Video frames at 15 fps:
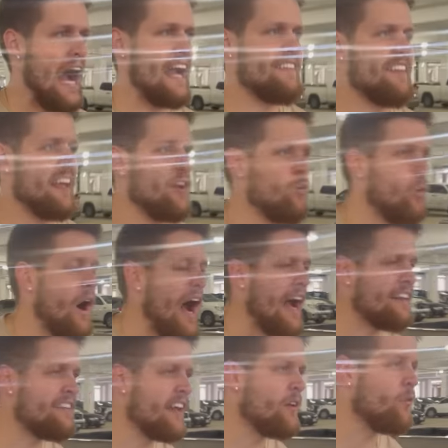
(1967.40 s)

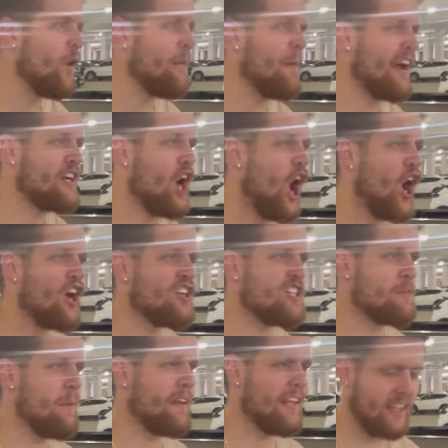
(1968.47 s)
I didn't want my car
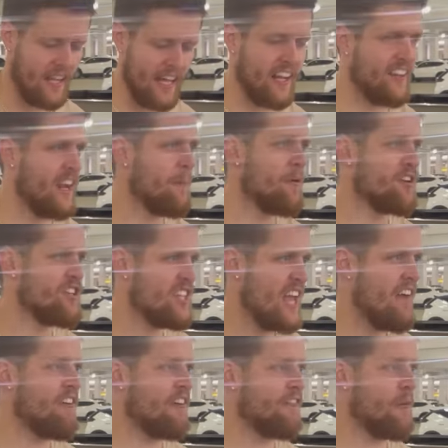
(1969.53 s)
smelling like a number
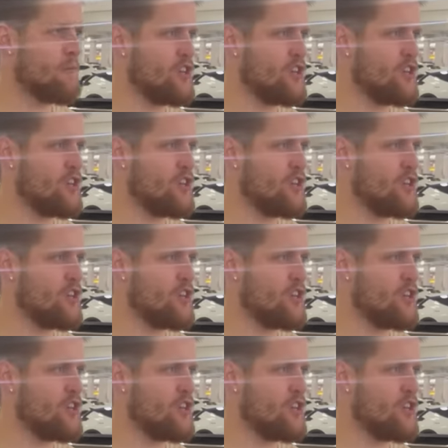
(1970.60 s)
7 from